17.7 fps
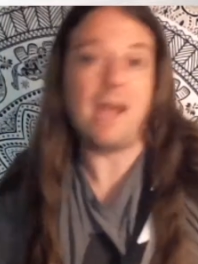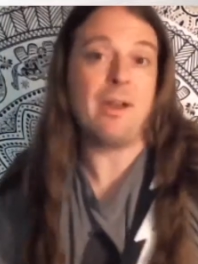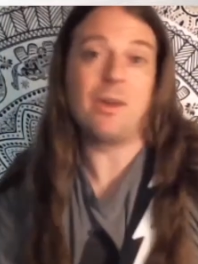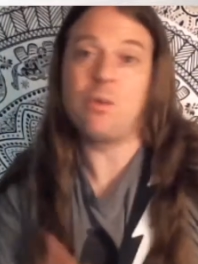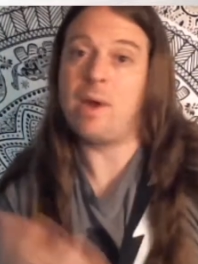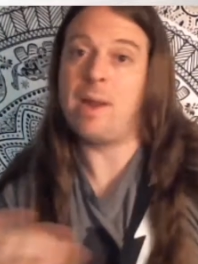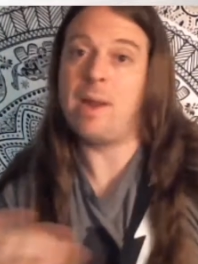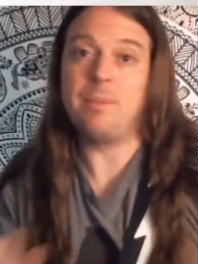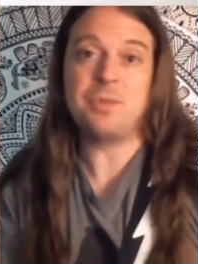it
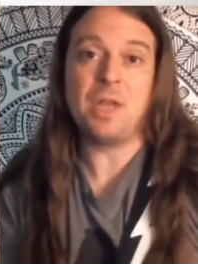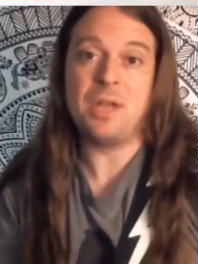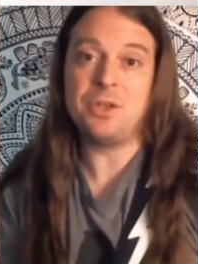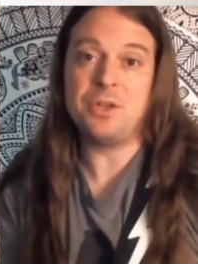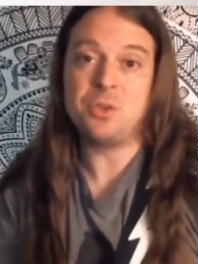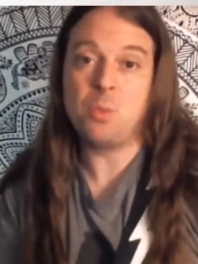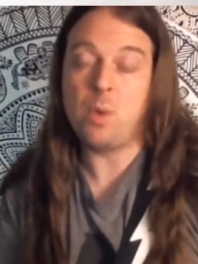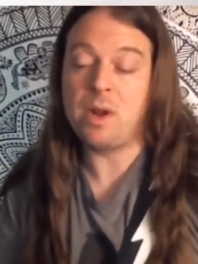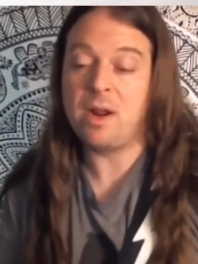grabs onto
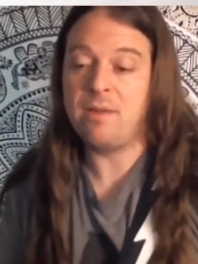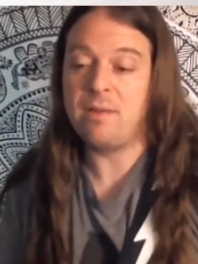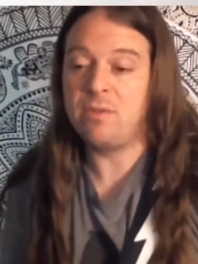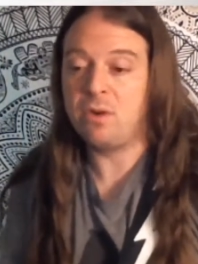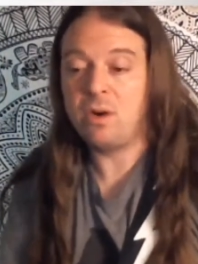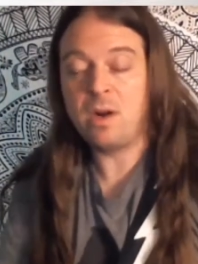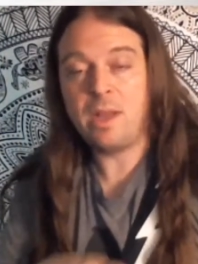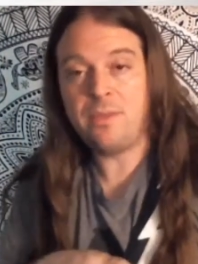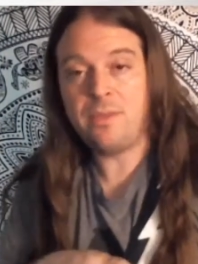
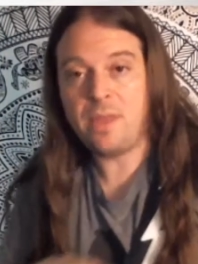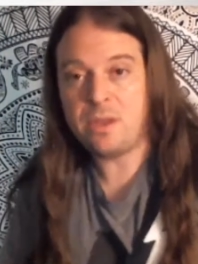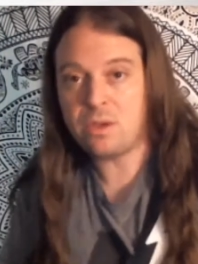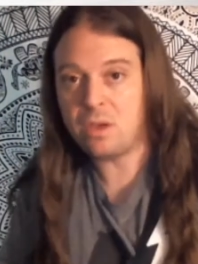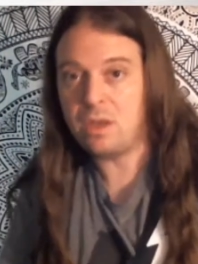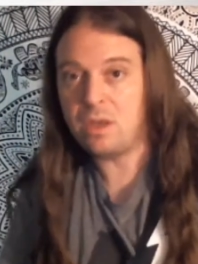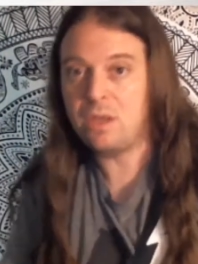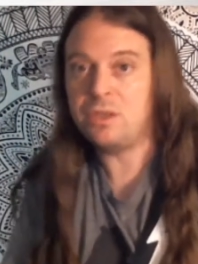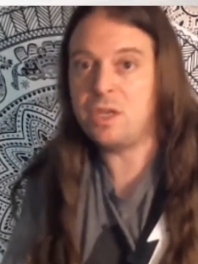whatever, and then you can
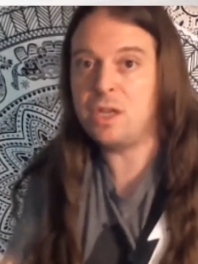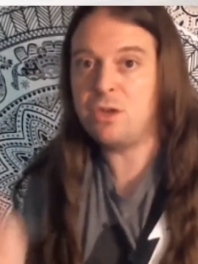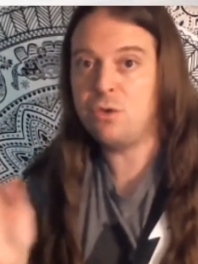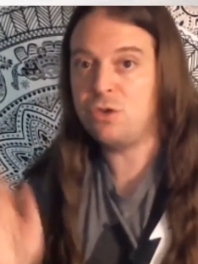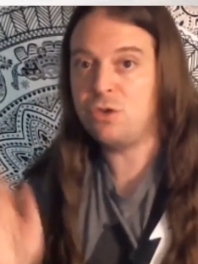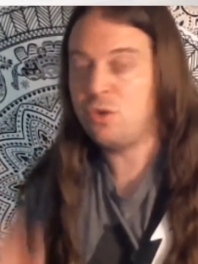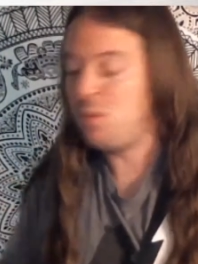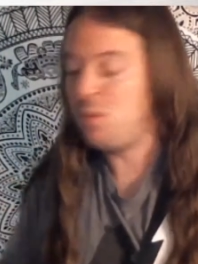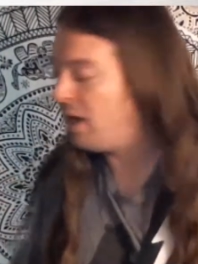continue
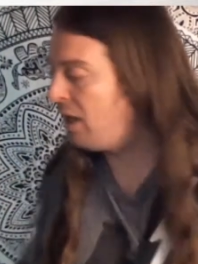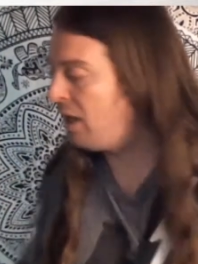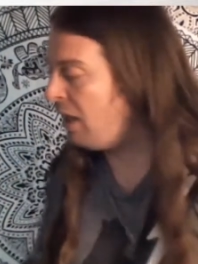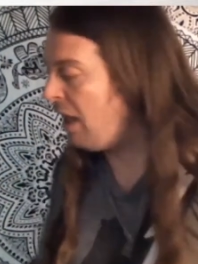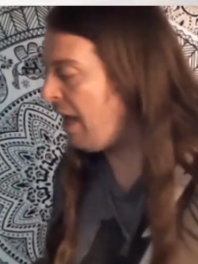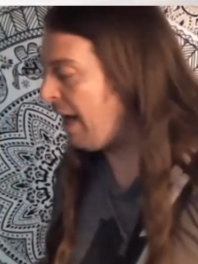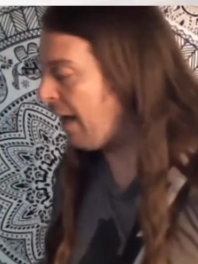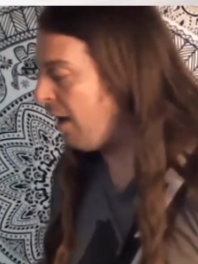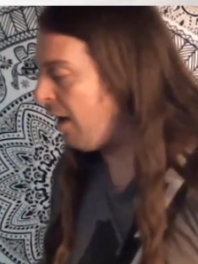doing a
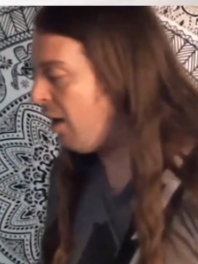lick